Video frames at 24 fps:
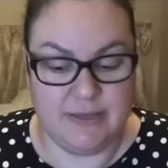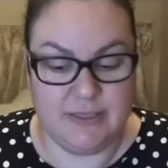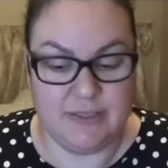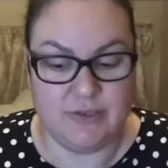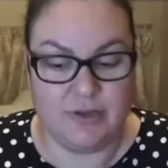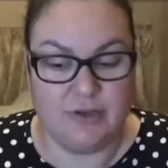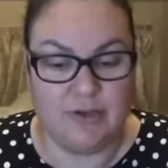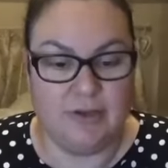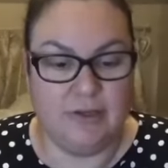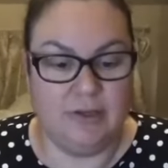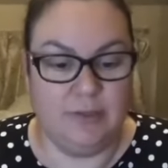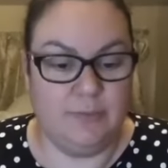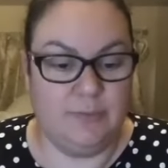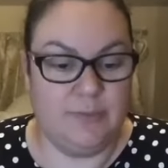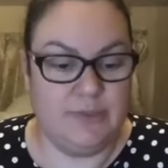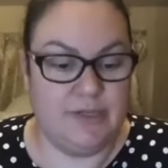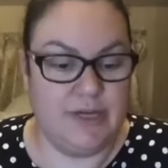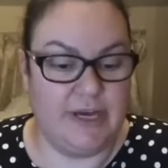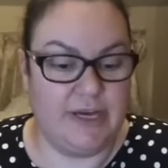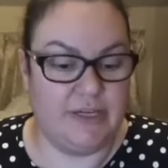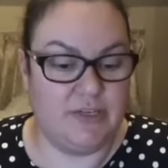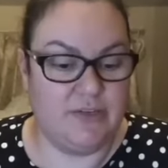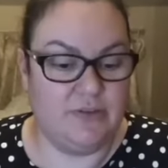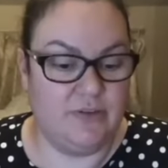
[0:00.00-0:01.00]
It's got a little
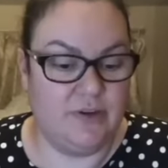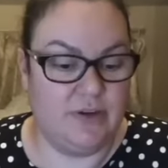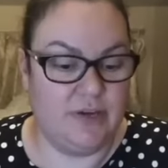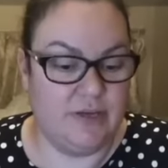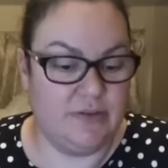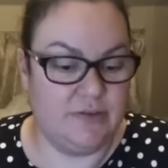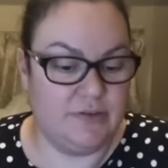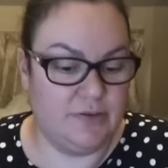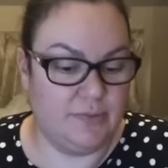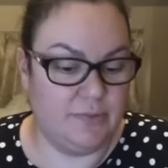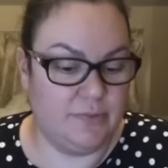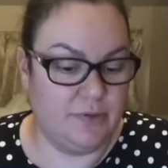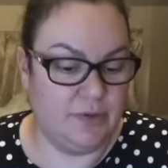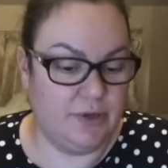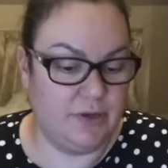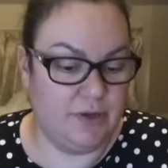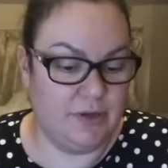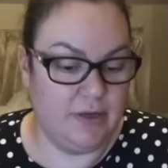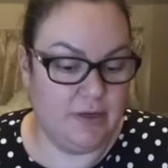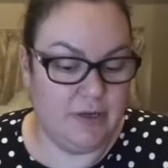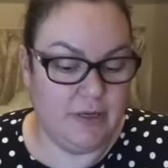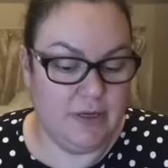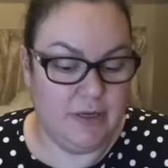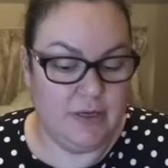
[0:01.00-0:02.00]
protector on it, so I'm going
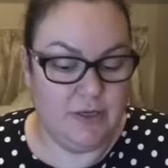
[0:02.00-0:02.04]
to